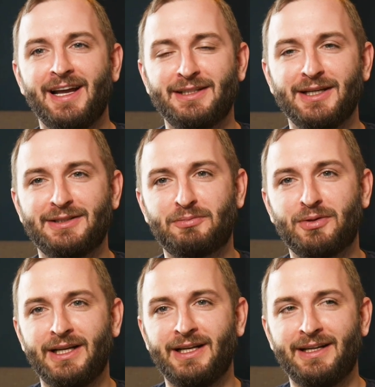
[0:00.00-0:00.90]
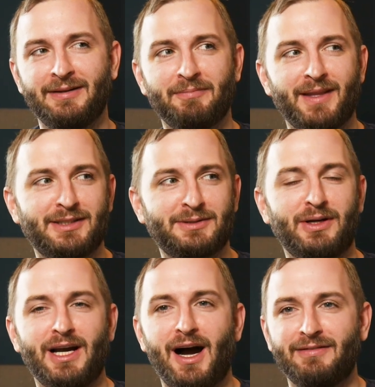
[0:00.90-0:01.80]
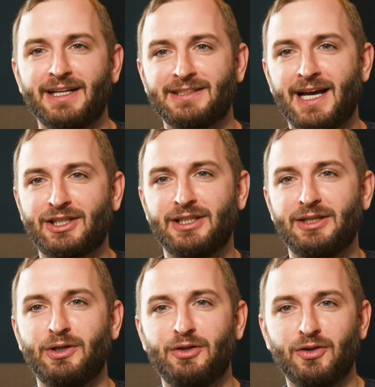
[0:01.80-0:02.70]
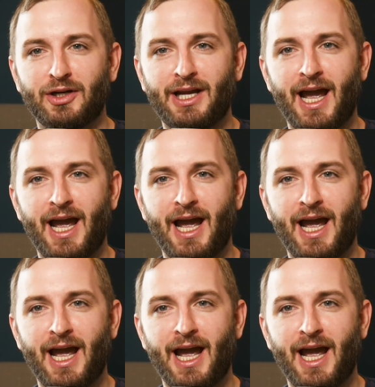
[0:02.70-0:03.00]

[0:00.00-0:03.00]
it, it's pretty it's pretty obvious actually when you look